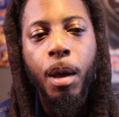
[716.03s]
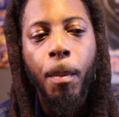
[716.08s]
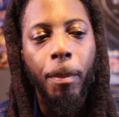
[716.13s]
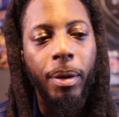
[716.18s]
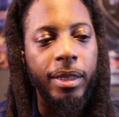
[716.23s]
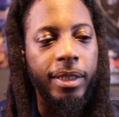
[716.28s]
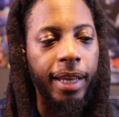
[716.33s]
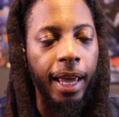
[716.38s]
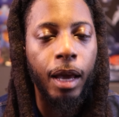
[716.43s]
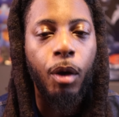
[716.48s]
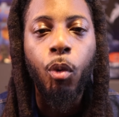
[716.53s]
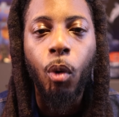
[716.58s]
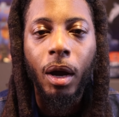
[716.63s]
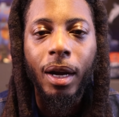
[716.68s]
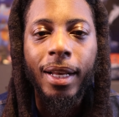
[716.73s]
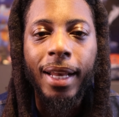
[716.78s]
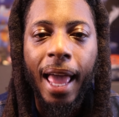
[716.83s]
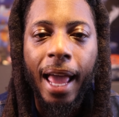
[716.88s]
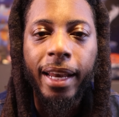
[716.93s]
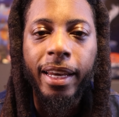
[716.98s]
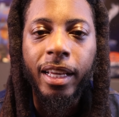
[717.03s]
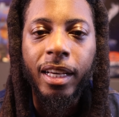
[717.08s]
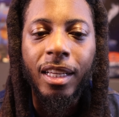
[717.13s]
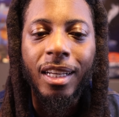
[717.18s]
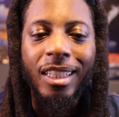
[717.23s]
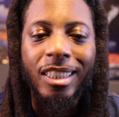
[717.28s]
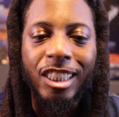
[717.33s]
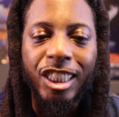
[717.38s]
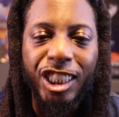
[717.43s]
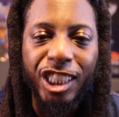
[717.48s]
But they wanted that nigga
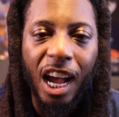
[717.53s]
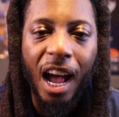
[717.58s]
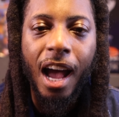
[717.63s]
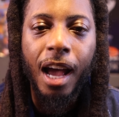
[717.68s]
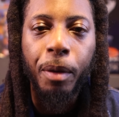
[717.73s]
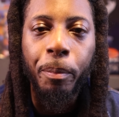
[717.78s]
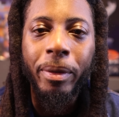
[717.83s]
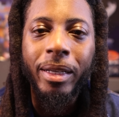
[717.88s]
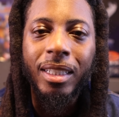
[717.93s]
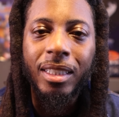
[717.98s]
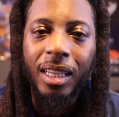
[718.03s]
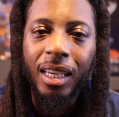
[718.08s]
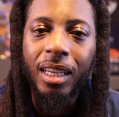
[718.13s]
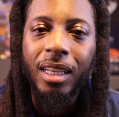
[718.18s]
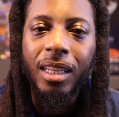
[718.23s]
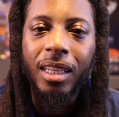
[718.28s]
to shine because he